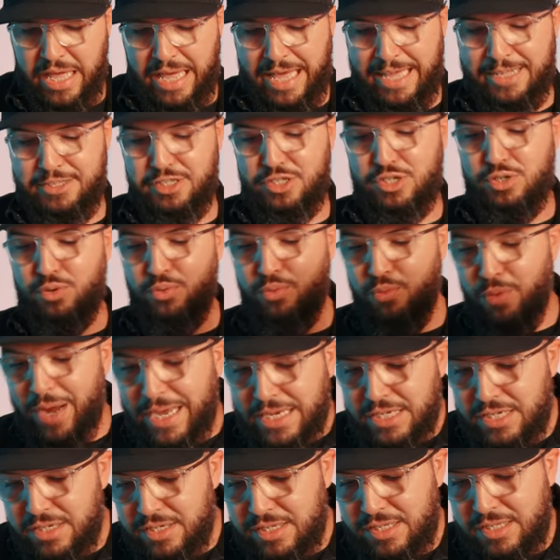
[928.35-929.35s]
As to
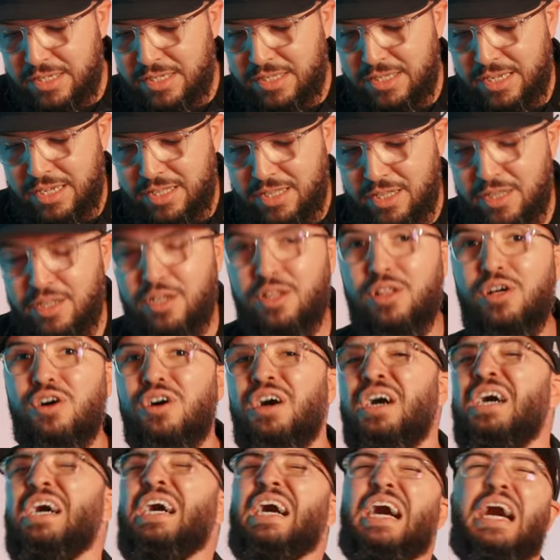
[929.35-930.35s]
righteousness under the
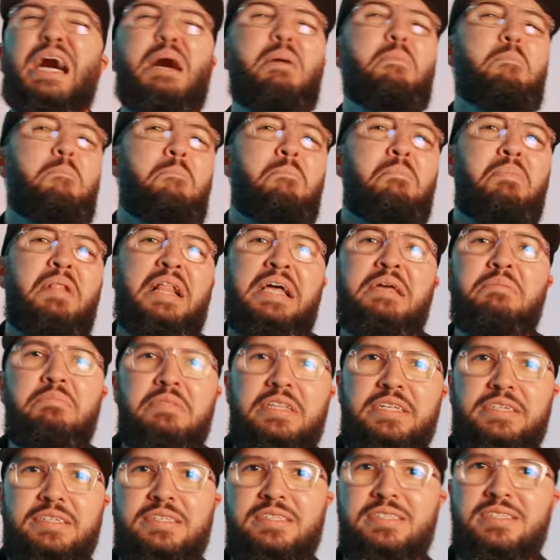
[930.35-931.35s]
law, I'm
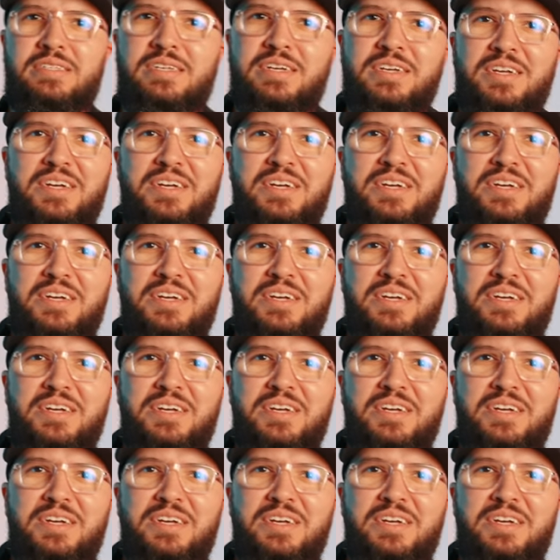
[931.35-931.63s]
blameless.